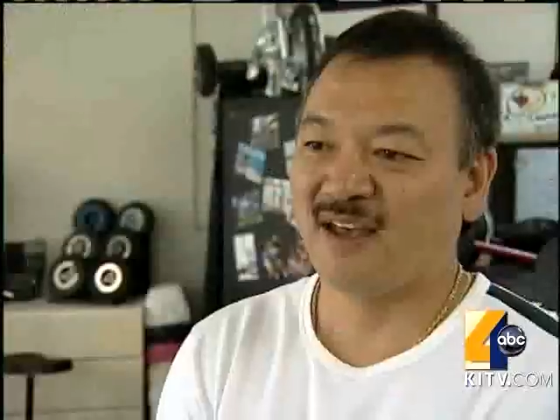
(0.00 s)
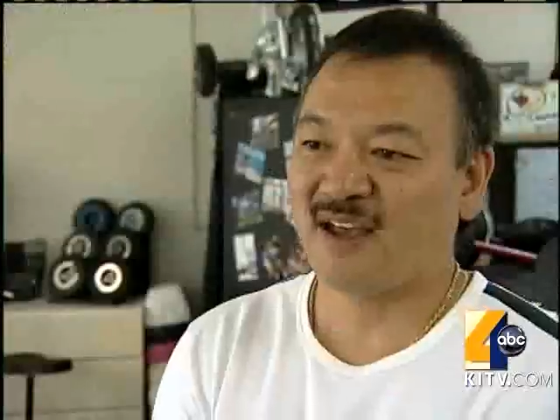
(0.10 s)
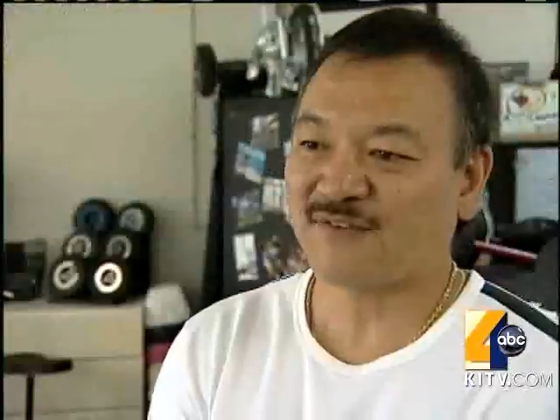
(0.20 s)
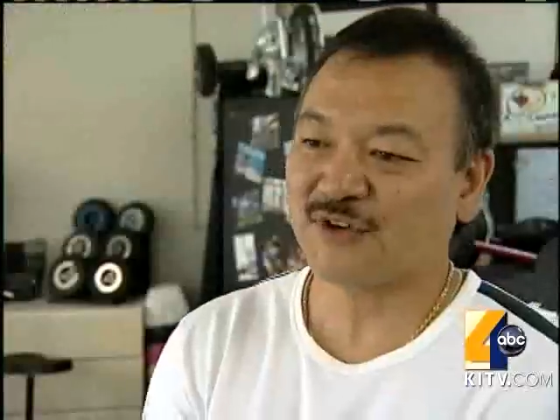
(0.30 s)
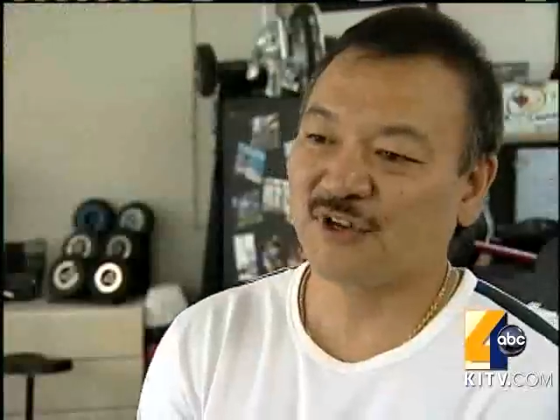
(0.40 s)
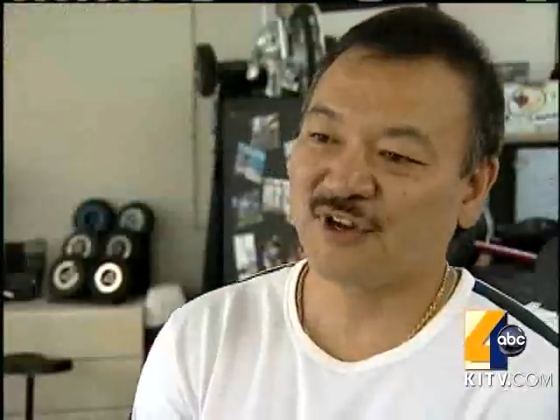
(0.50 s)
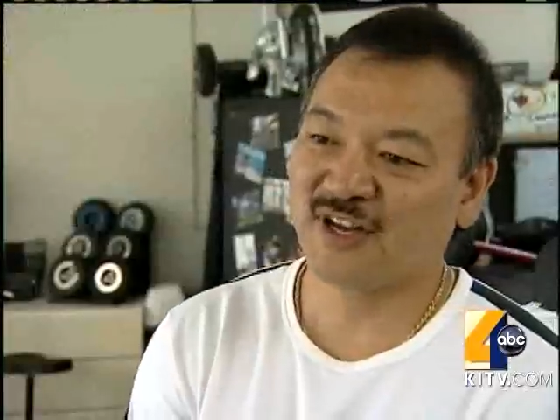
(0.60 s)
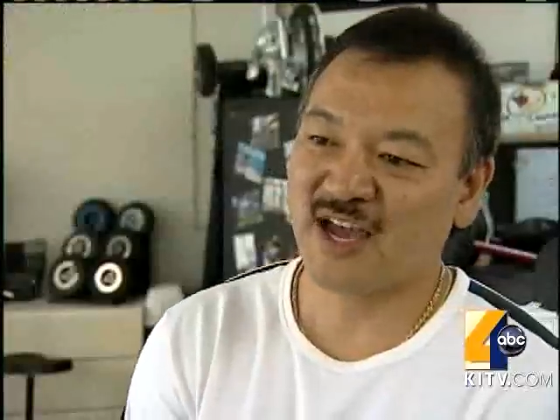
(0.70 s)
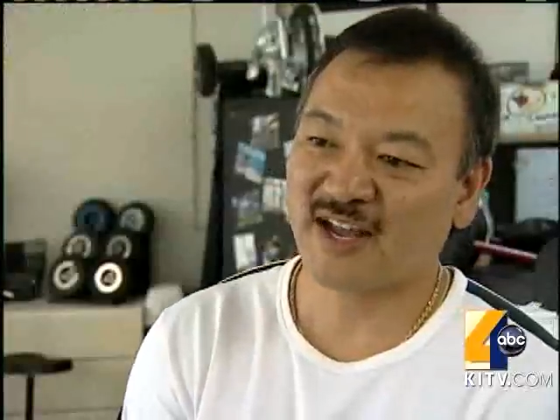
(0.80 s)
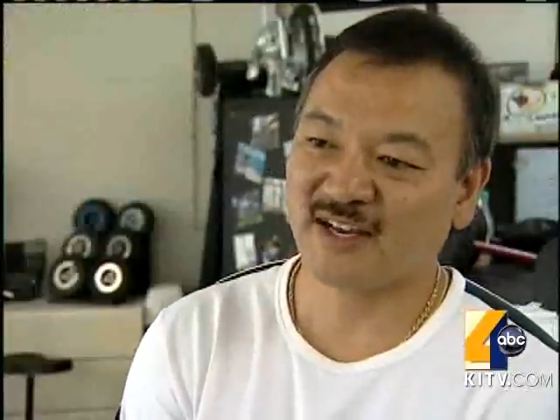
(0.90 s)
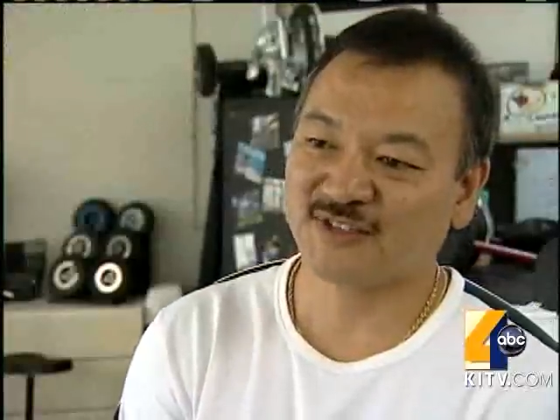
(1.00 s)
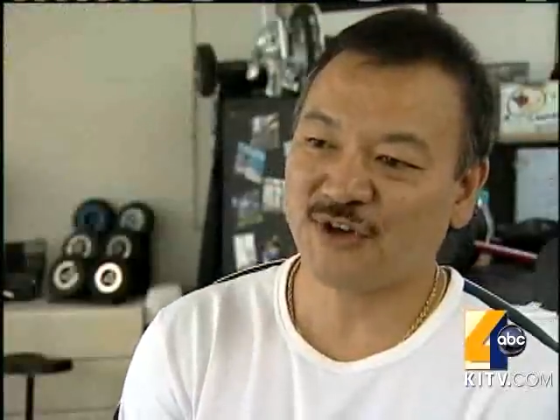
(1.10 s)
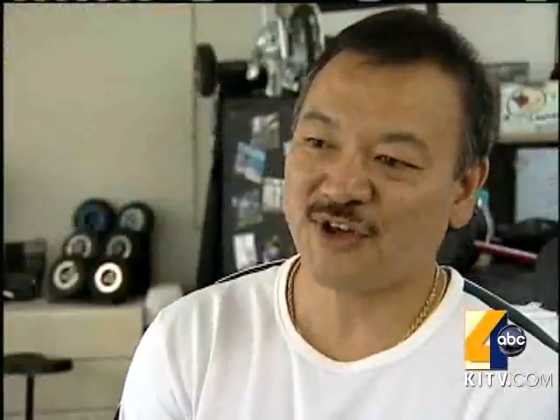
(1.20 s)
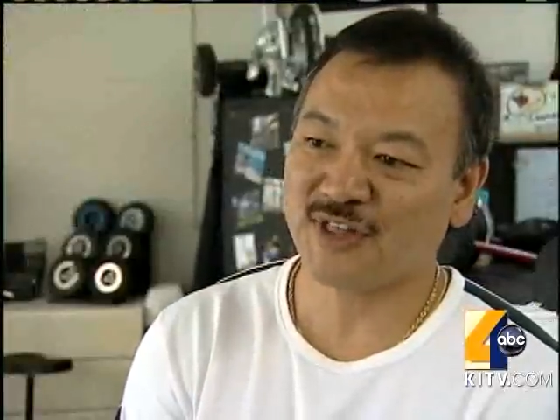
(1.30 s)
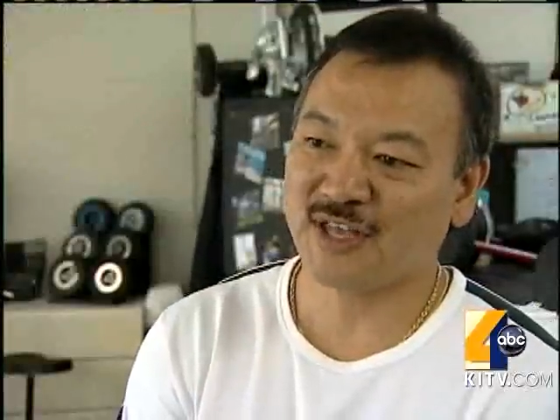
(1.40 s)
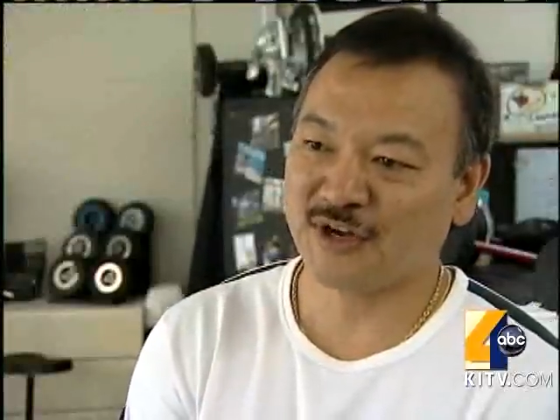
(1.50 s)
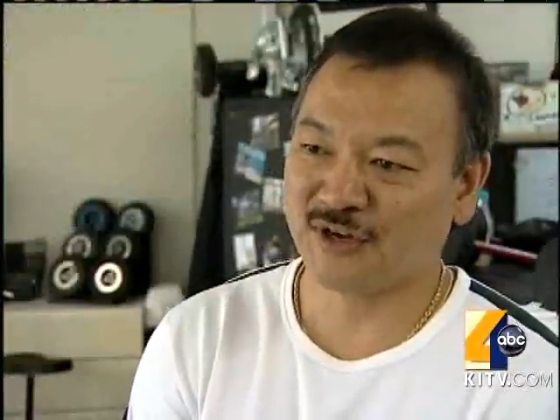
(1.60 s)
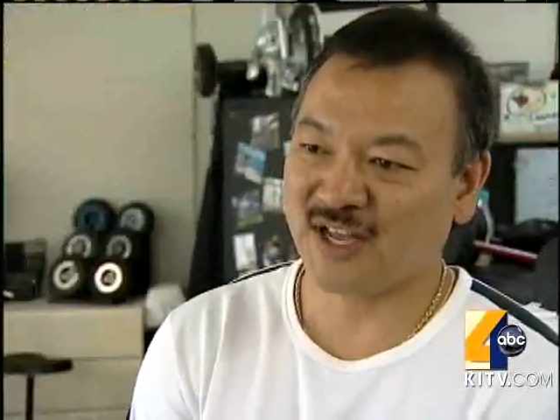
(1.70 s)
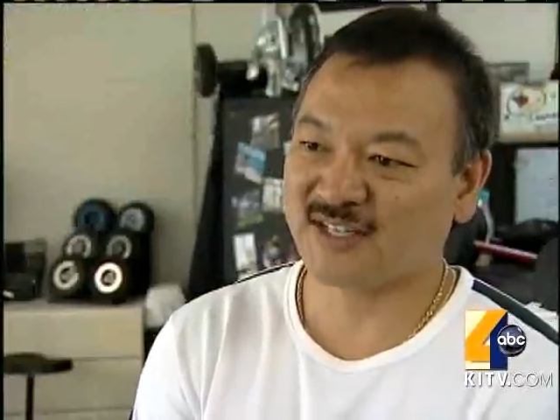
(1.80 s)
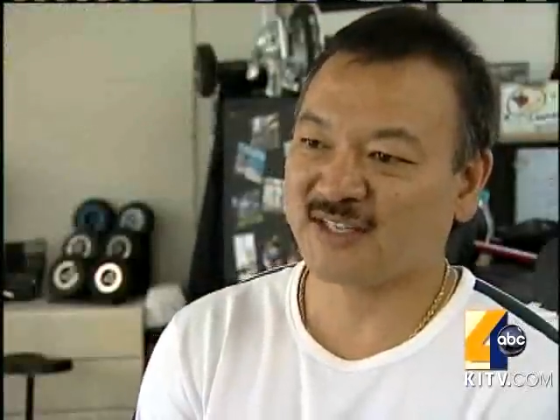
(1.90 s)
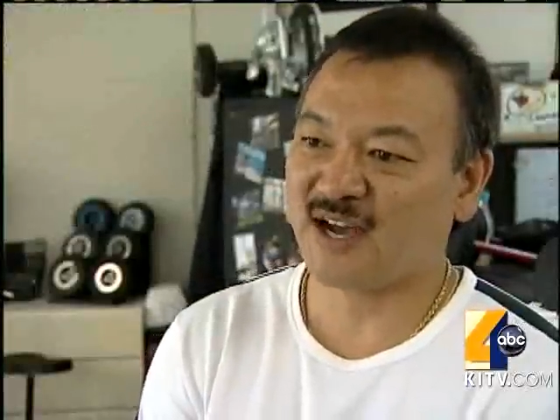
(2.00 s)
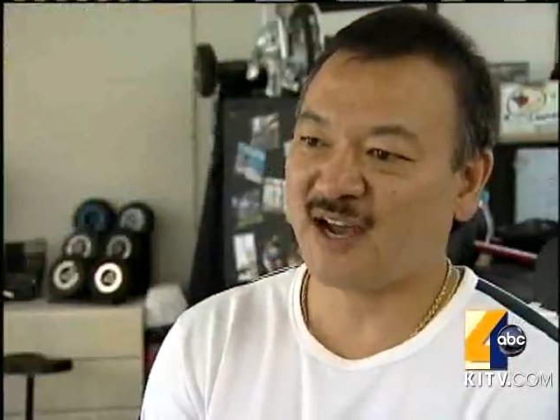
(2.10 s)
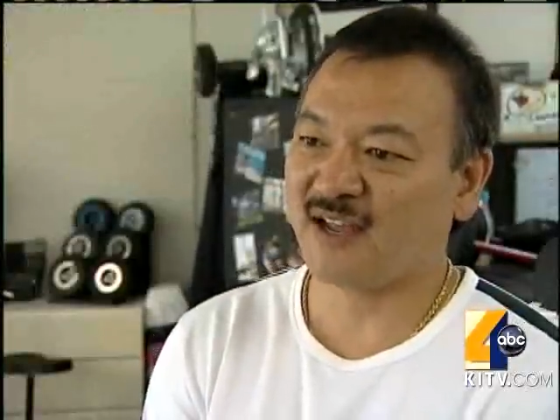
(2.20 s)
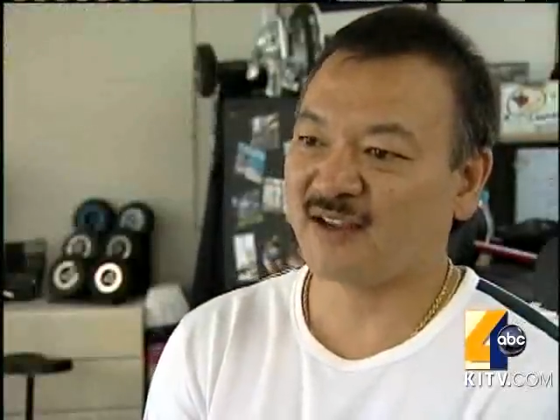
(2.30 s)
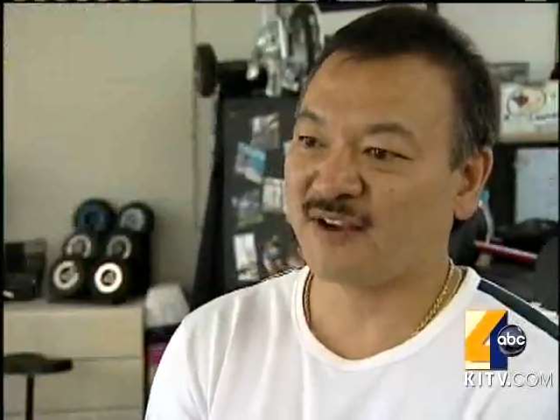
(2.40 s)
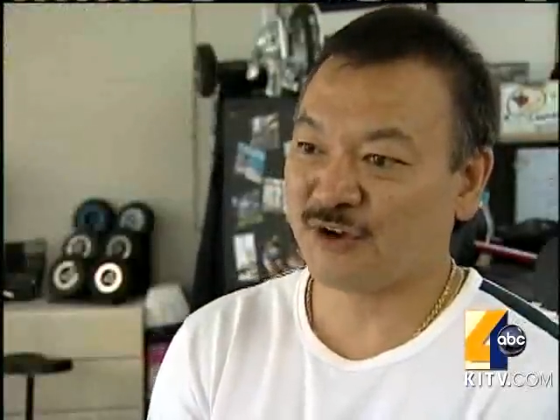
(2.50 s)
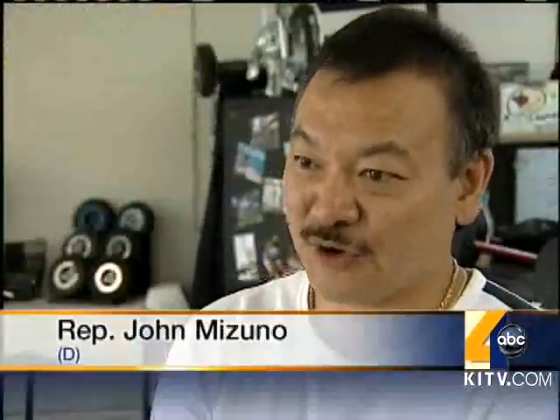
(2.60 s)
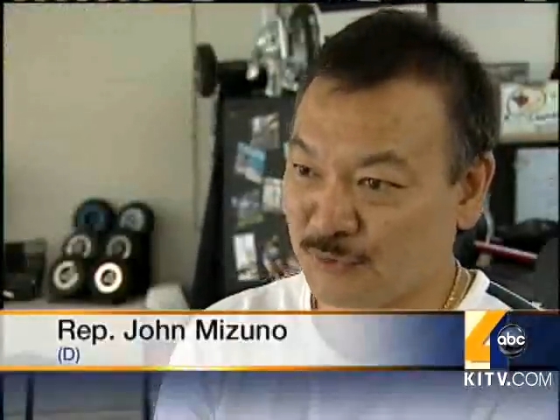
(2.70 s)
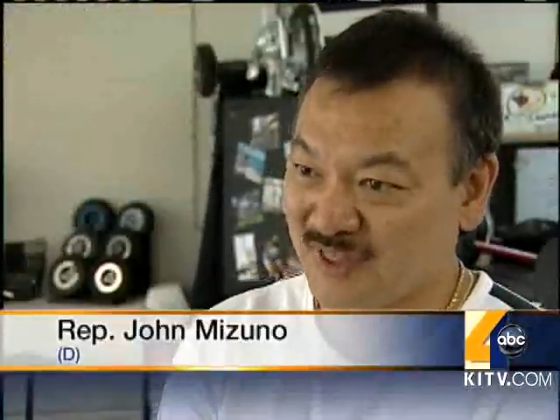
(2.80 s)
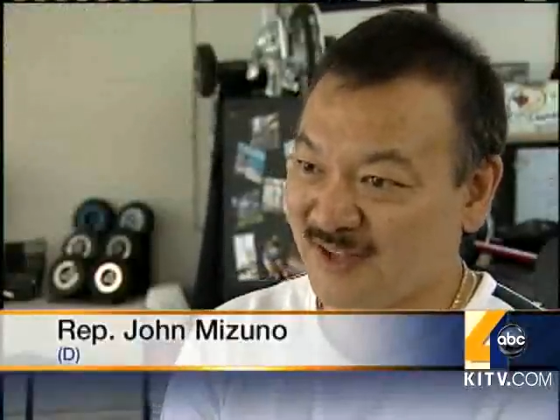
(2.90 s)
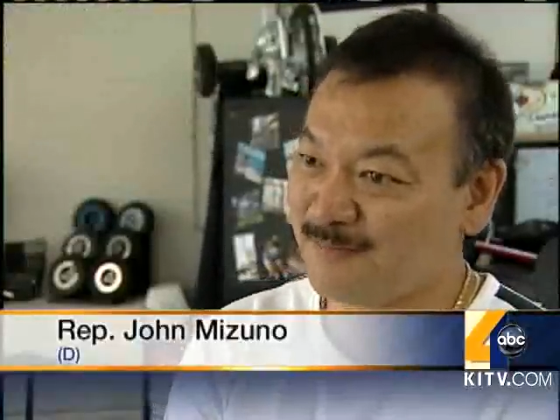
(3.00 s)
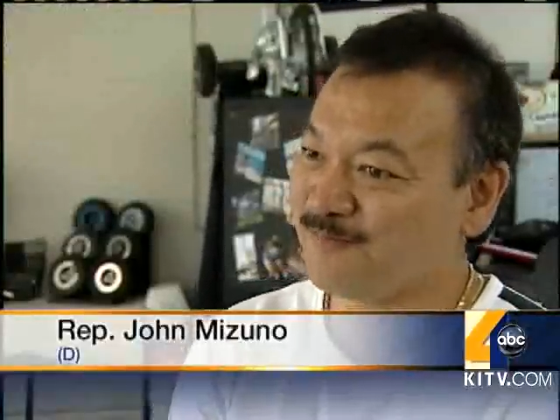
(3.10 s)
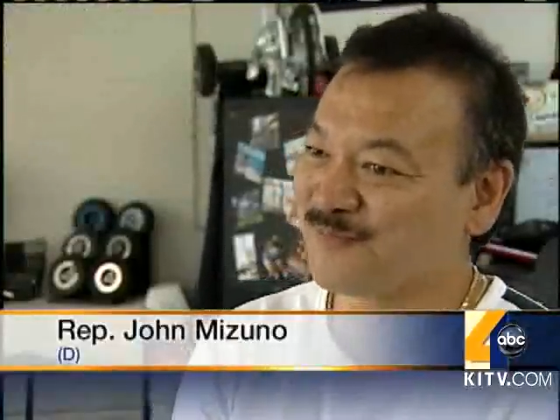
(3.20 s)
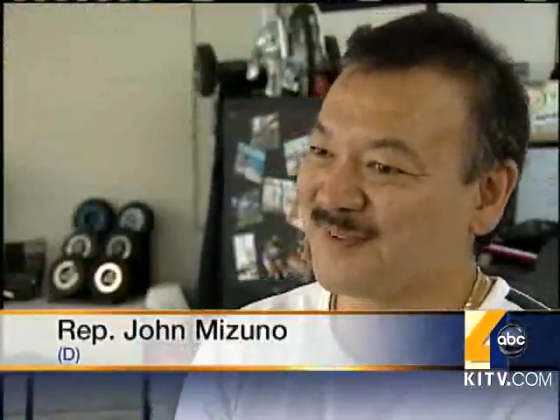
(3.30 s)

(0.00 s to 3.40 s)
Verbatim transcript: After looking at it on the internet, I concurred with him,